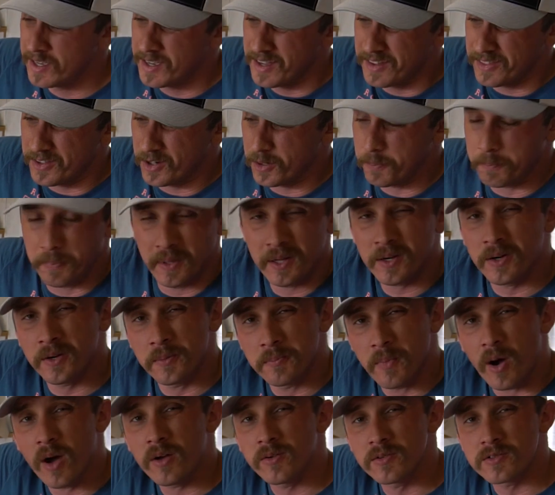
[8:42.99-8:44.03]
There are bigger
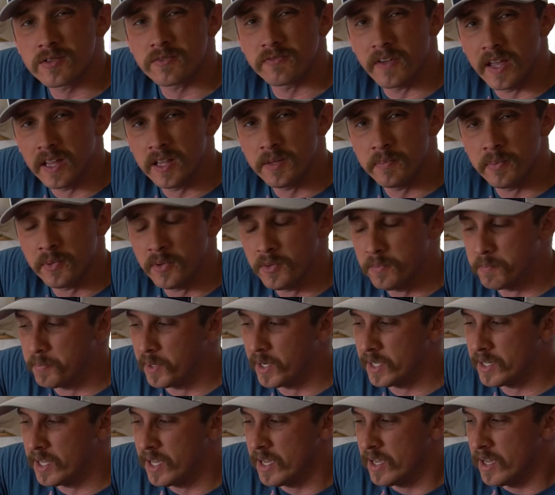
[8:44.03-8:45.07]
models available,
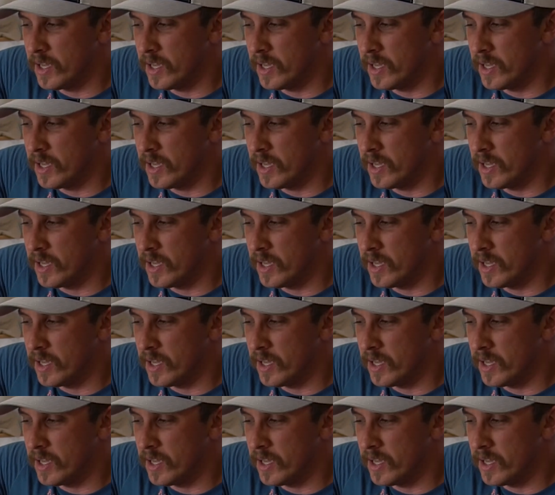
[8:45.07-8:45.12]
but